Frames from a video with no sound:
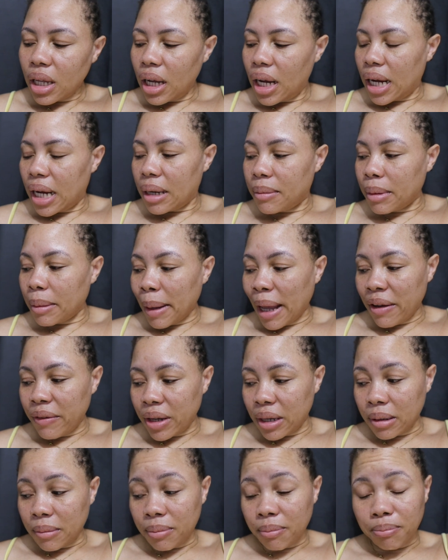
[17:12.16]
I'm
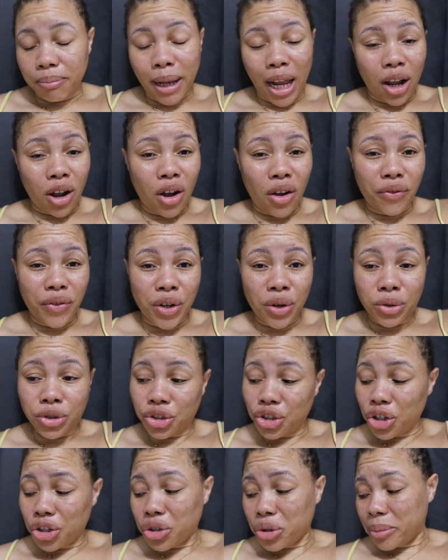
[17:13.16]
having black coffee, no
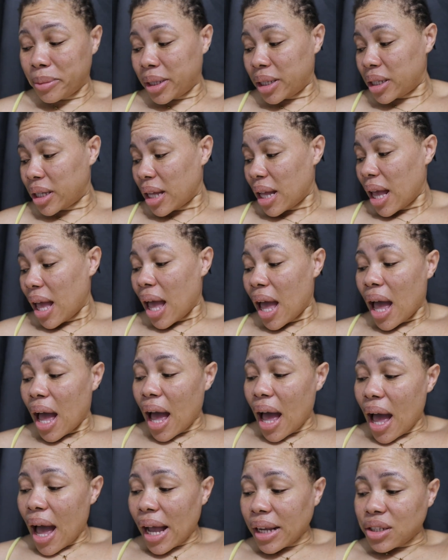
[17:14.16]
sugar, no milk.
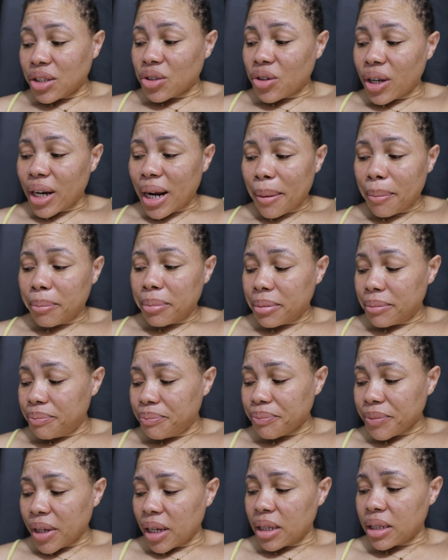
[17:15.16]
I just got up.
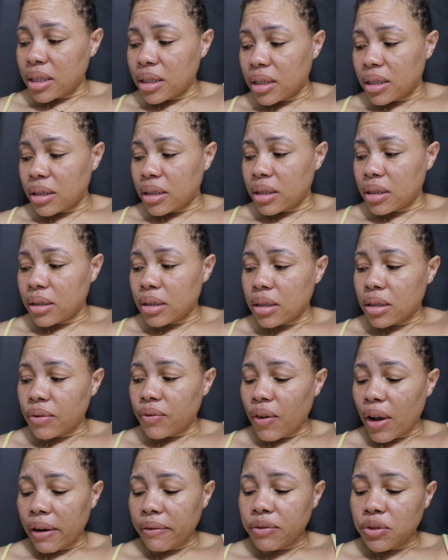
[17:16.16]
It's
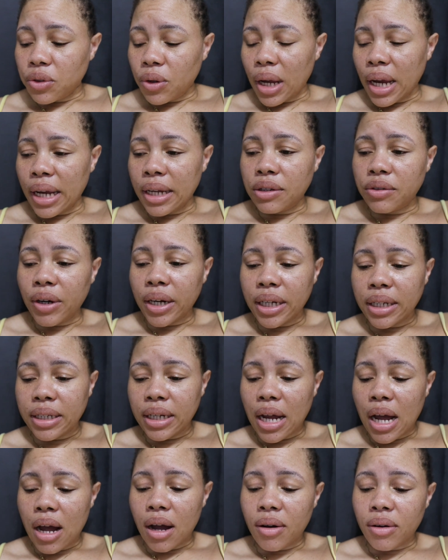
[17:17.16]
5 to 8 right
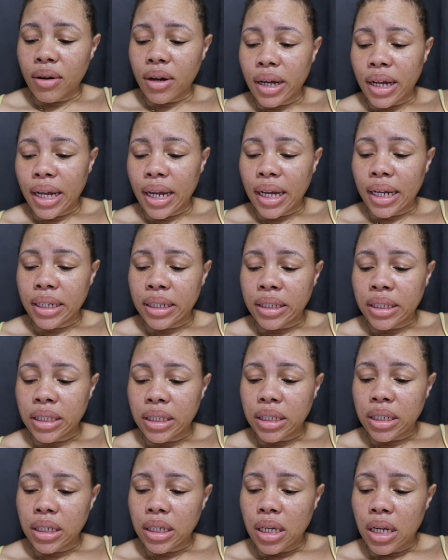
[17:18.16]
now, and
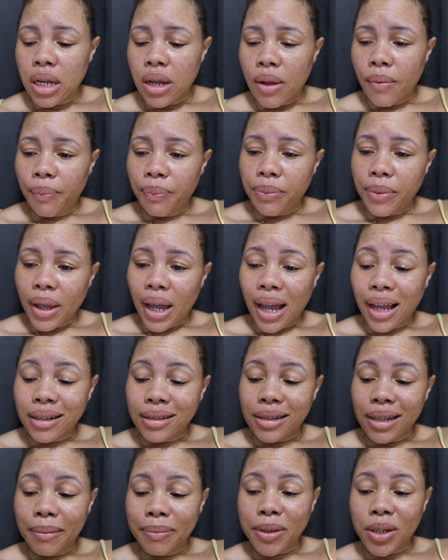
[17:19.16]
I
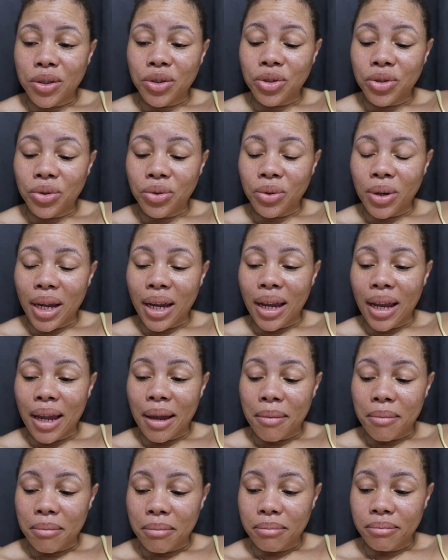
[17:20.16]
slept at 2
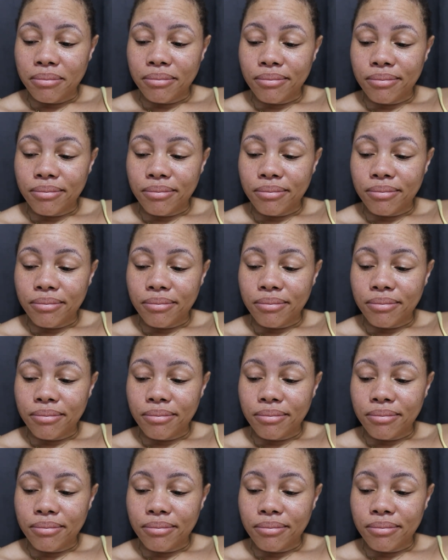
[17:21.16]
a.m.